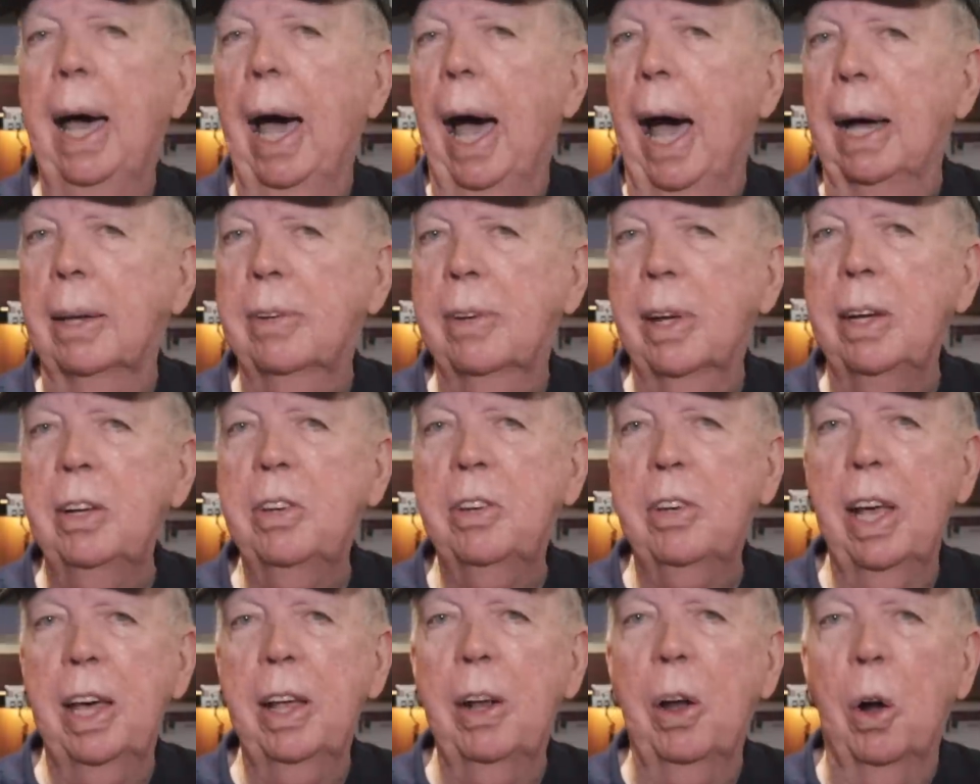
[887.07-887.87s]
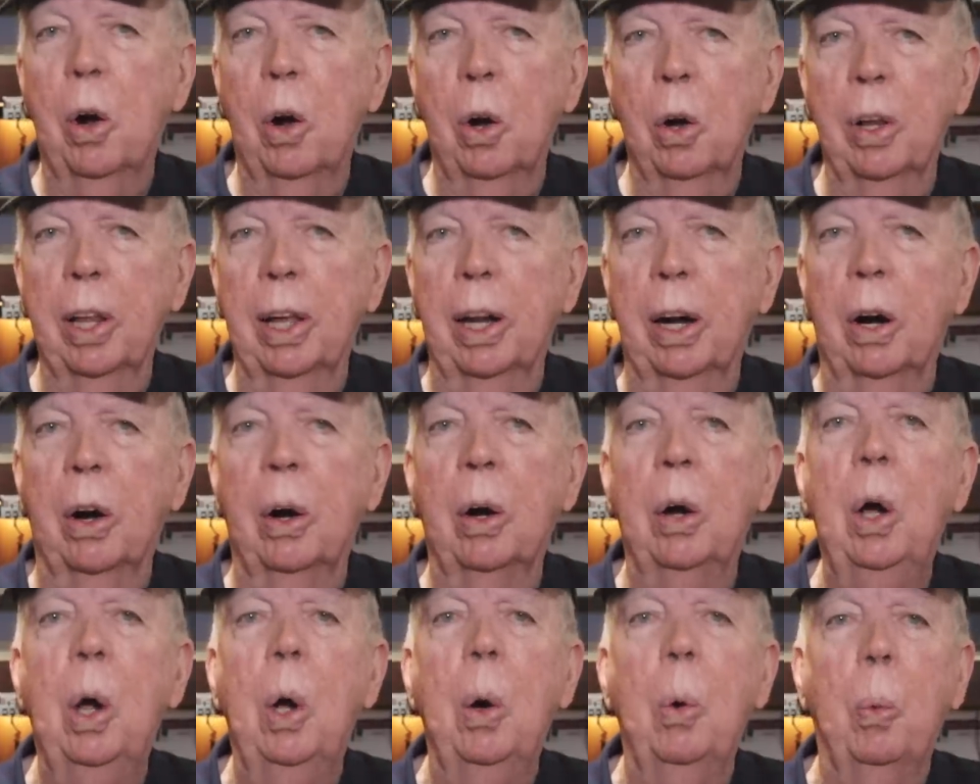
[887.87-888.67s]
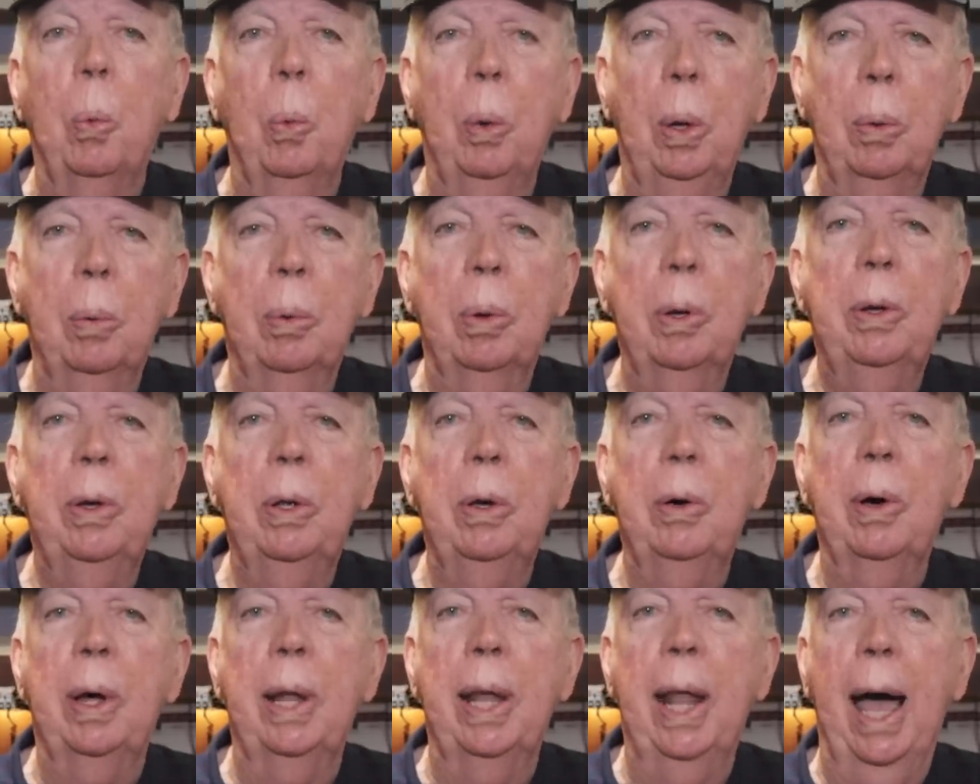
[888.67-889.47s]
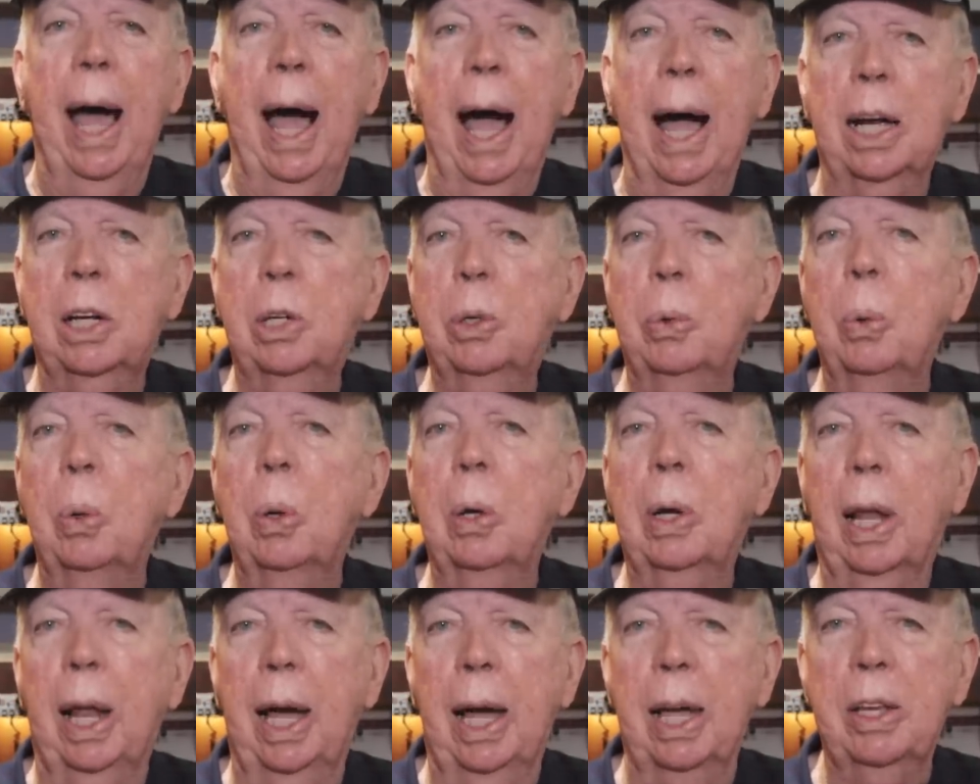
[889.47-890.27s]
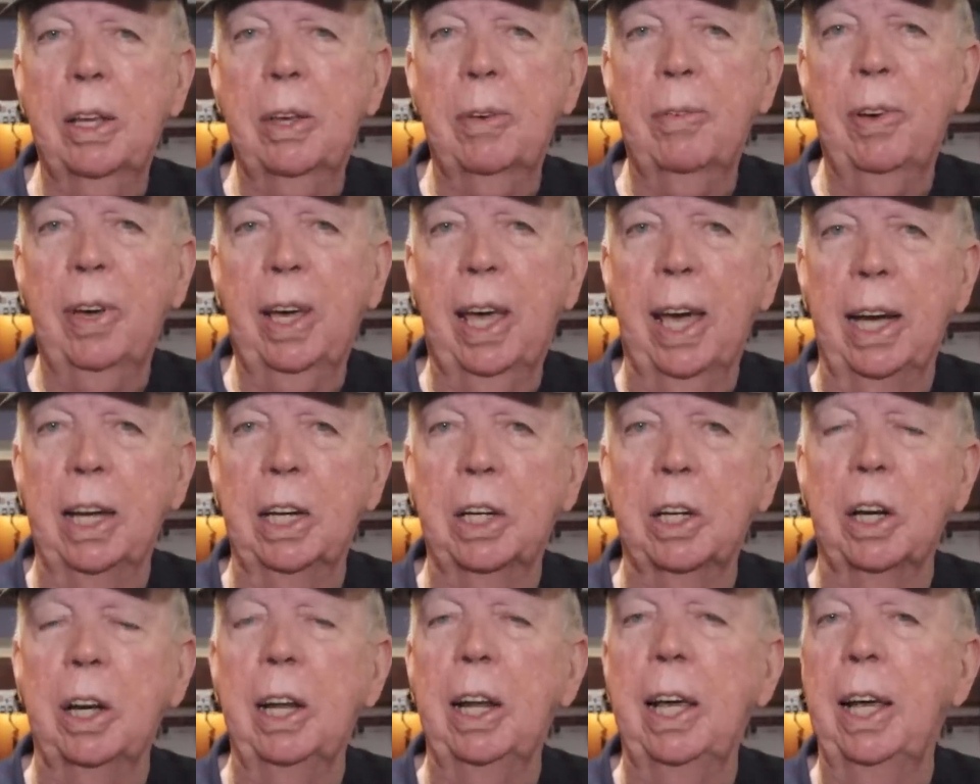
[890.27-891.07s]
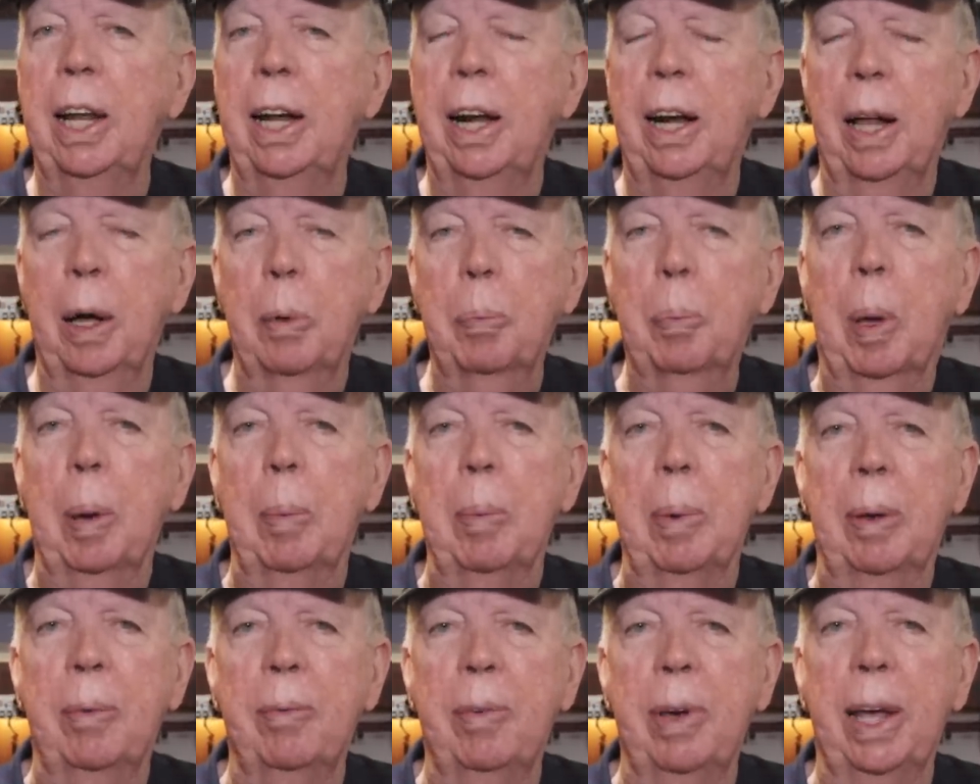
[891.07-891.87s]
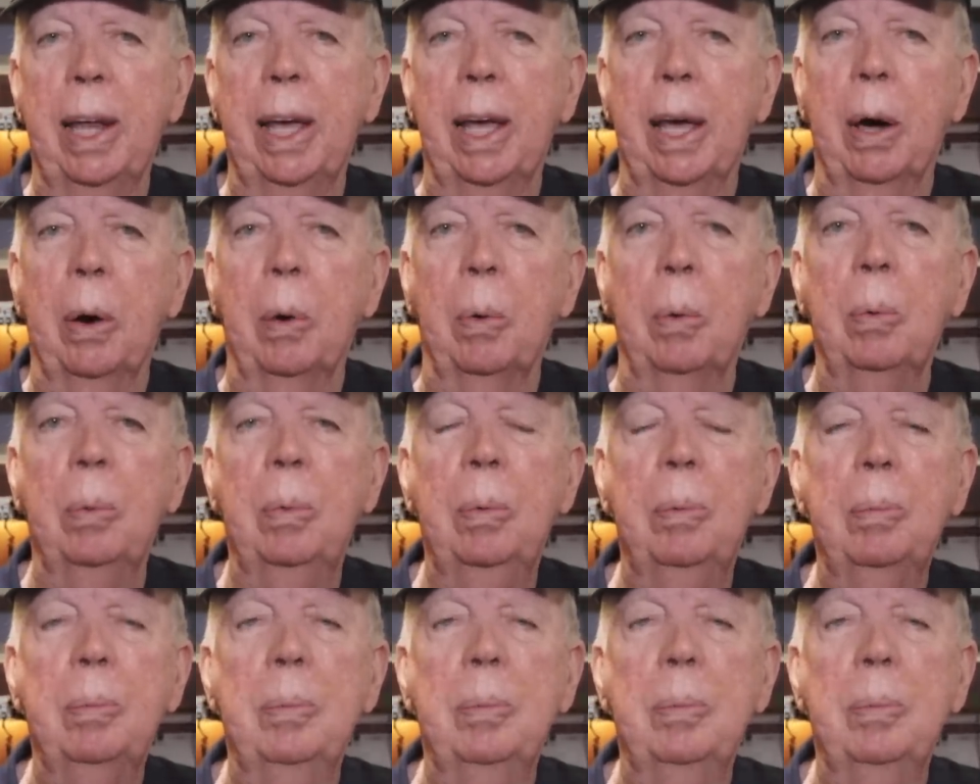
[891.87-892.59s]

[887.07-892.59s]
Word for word: As I said earlier, we will do an actual classification in an upcoming video.